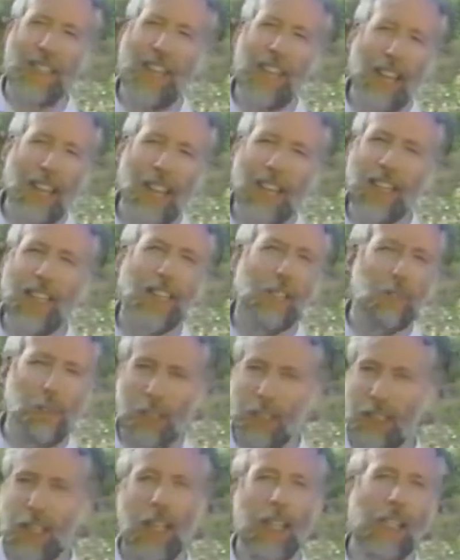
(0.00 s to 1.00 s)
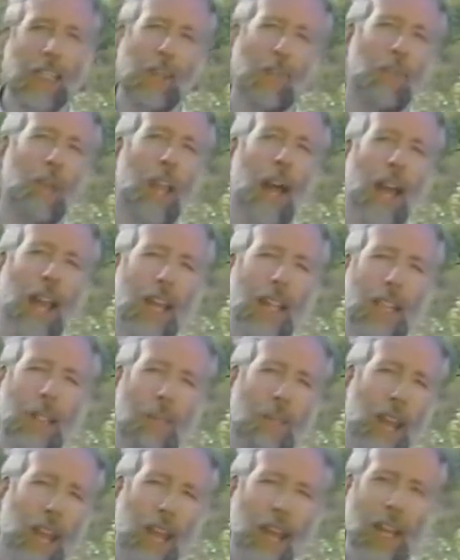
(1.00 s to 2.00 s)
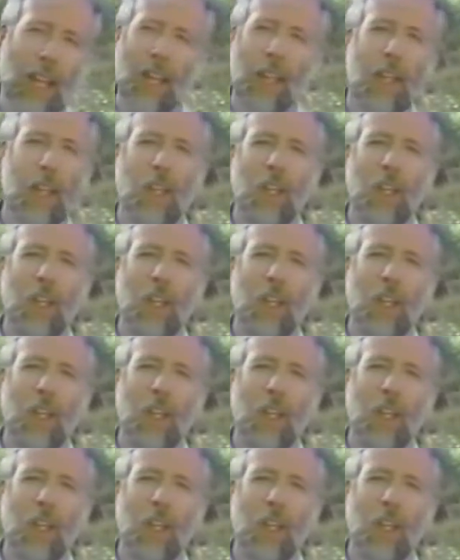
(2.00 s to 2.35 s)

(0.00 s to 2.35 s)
it like this, but it's like supply and demand.